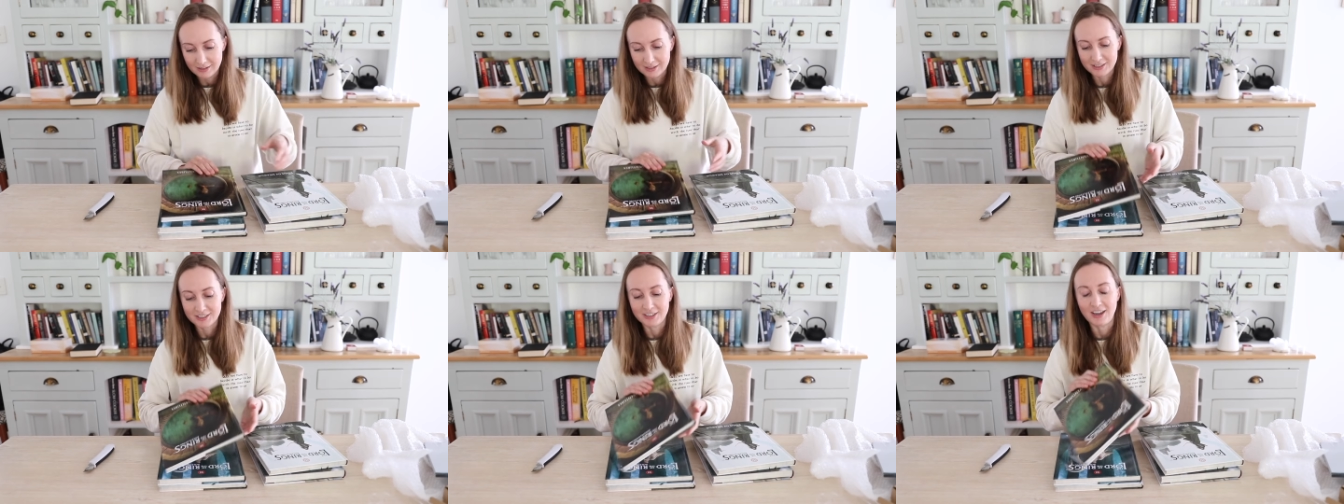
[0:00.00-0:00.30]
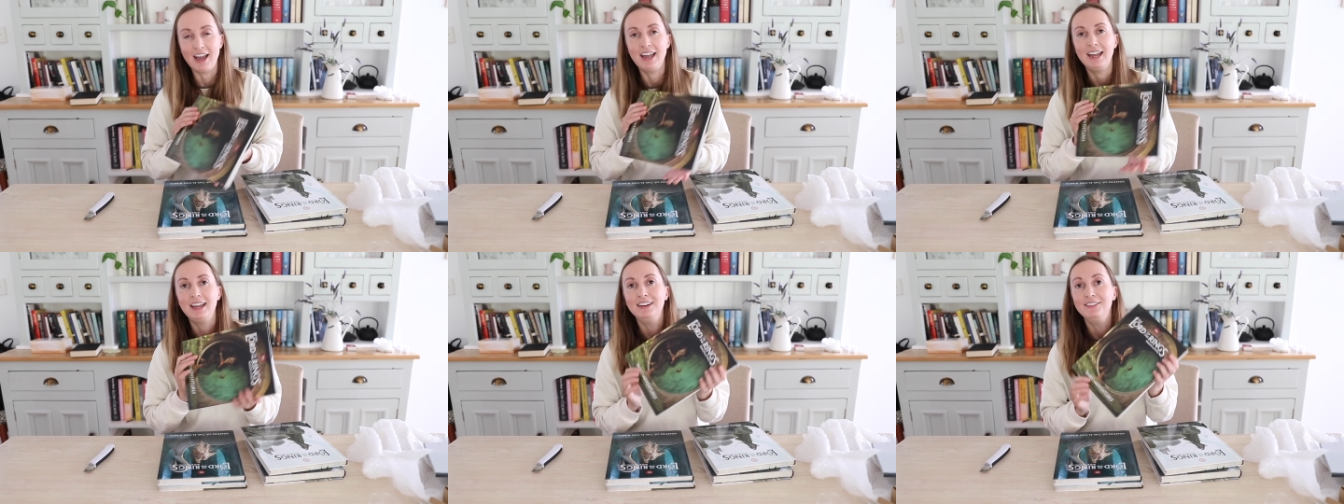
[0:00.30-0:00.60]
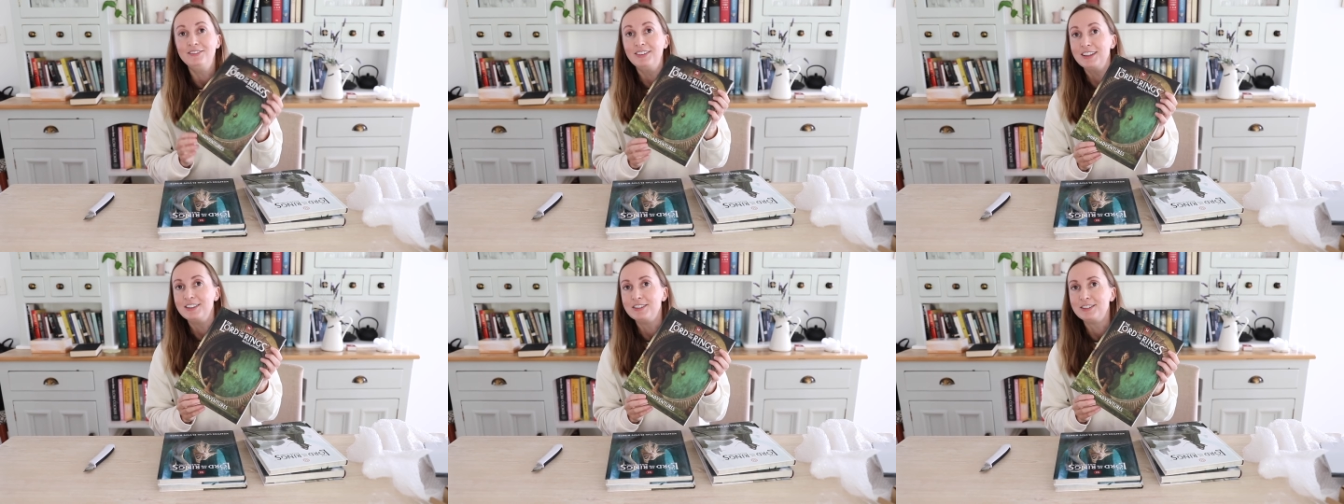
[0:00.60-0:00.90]
Shire
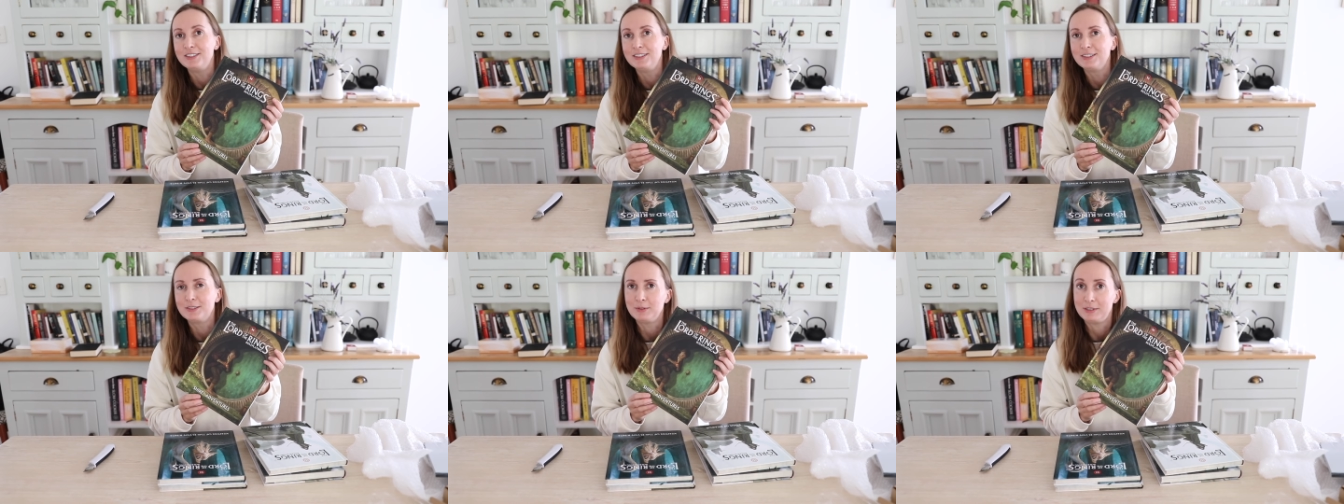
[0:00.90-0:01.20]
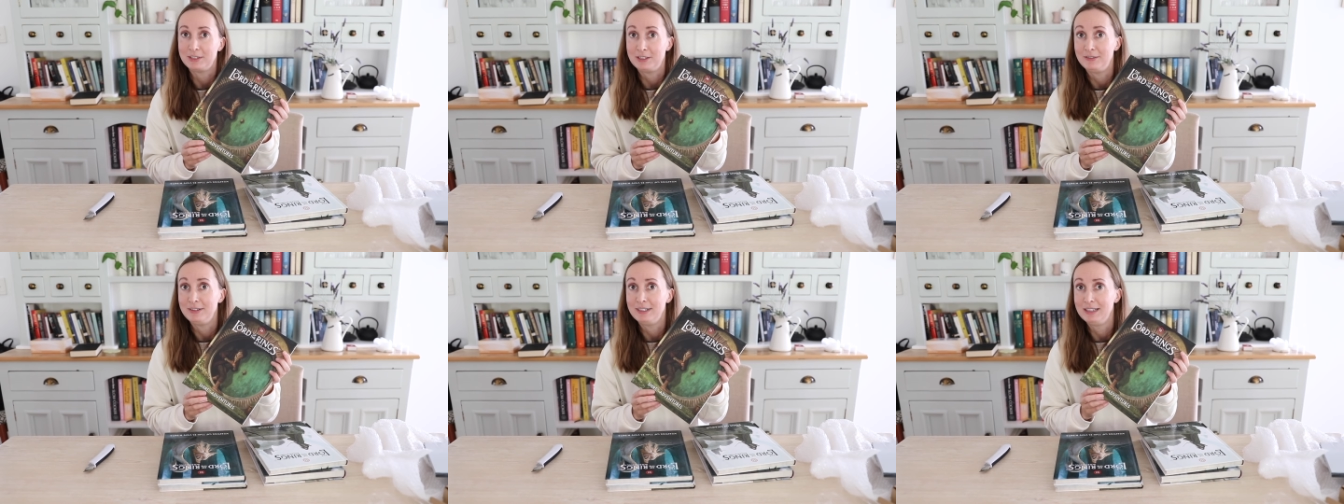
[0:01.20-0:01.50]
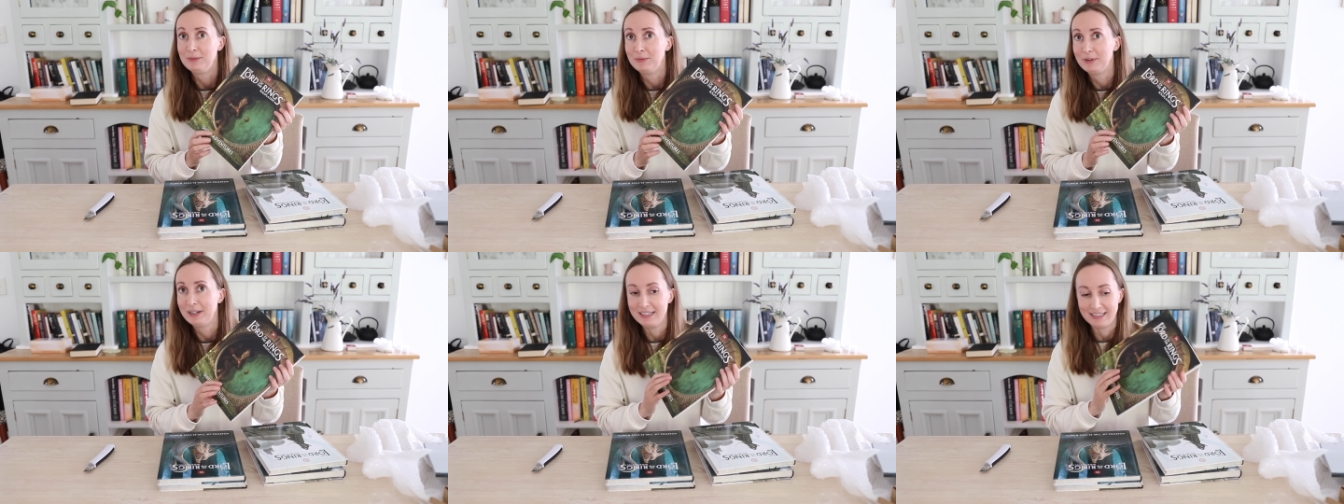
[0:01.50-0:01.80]
Adventures, which I
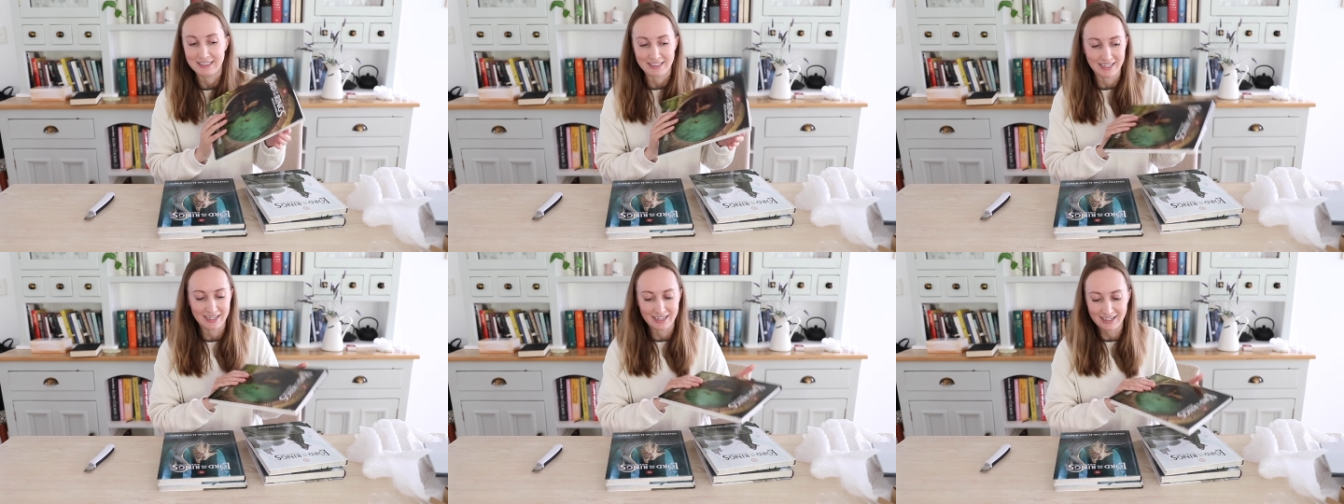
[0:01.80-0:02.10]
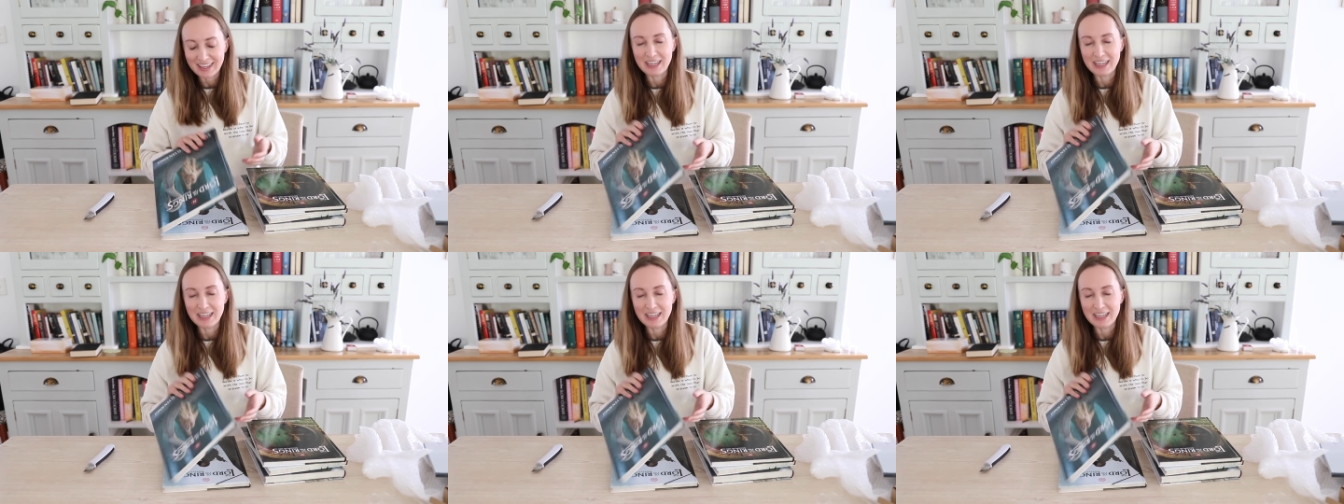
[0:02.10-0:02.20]
really wanted to get.